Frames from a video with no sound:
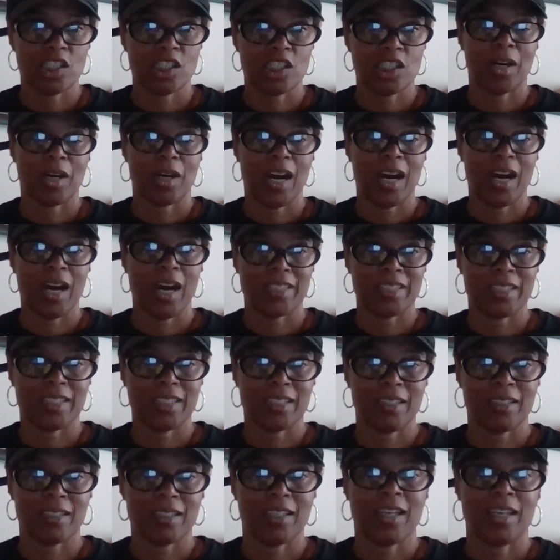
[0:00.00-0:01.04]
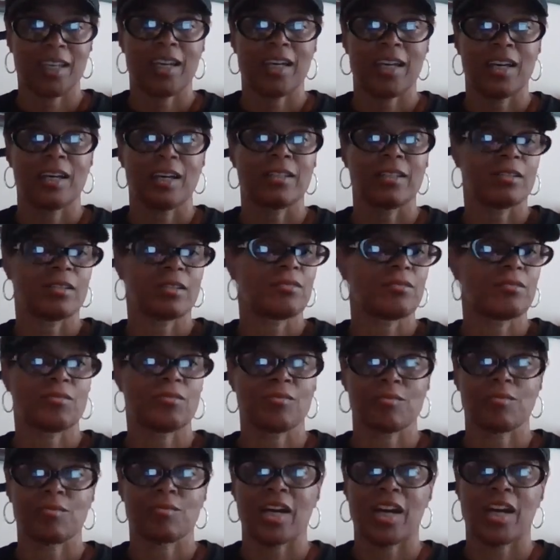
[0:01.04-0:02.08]
behind it,
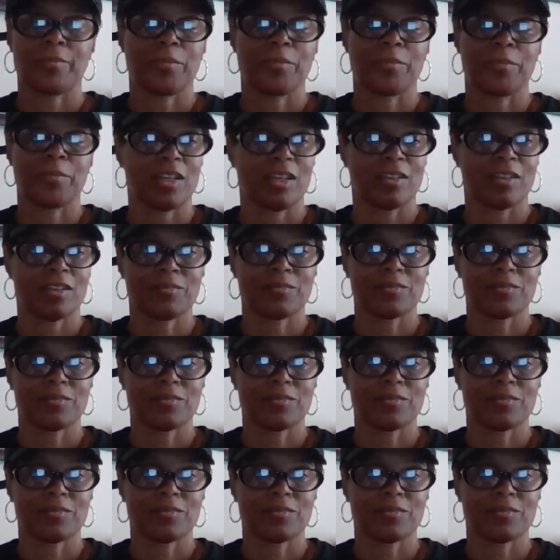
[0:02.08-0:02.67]
I'm here.